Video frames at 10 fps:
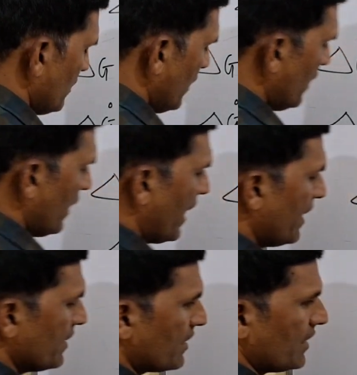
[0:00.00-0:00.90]

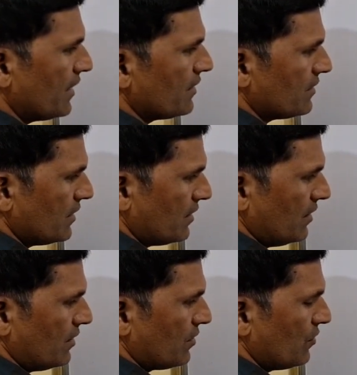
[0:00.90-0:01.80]
ln K is
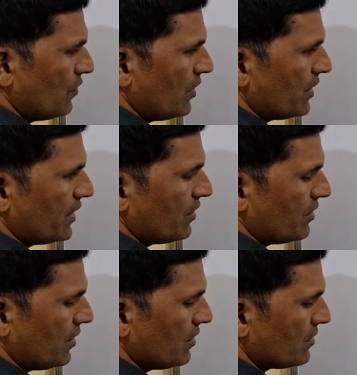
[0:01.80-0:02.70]
equal to what
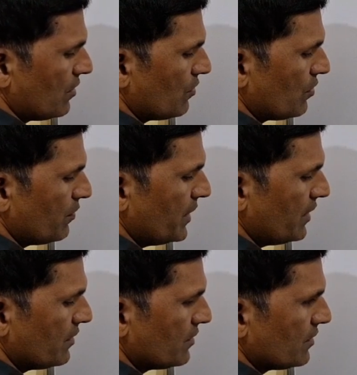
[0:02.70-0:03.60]
it turns out to
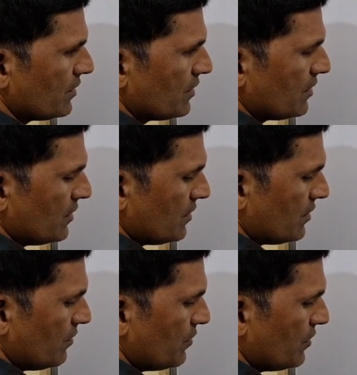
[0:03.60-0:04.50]
be.
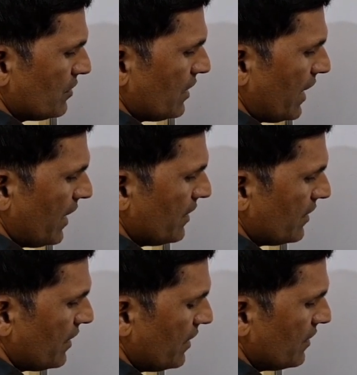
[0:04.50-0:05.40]
Suppose
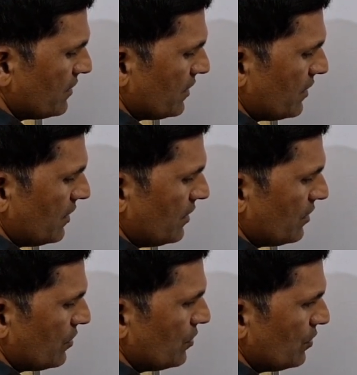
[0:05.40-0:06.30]
ln K is equal
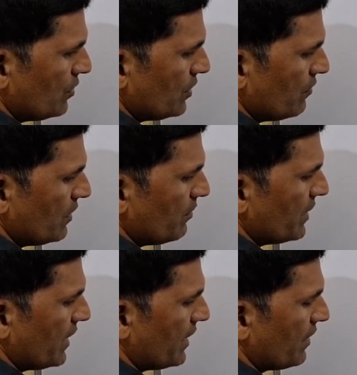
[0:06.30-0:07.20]
to, you will
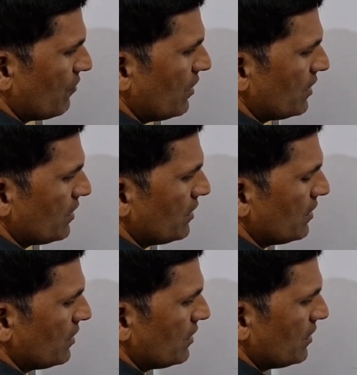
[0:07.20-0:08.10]
be getting what?
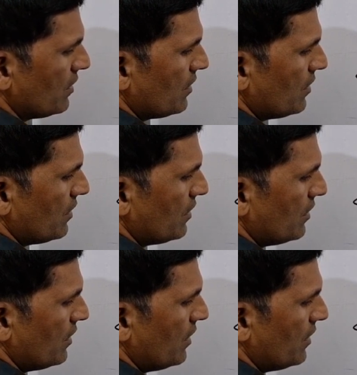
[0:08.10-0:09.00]

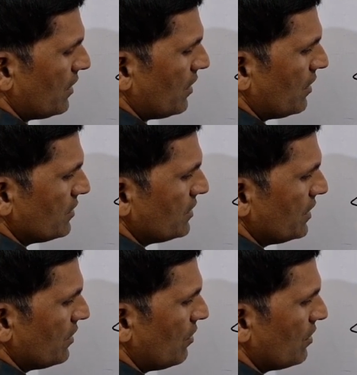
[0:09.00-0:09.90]
Delta
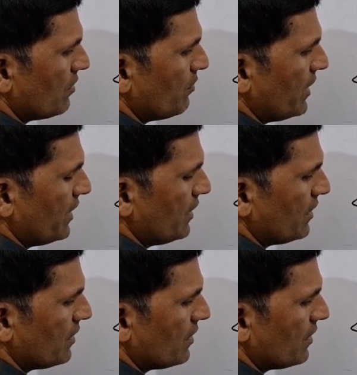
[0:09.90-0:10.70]
G naught by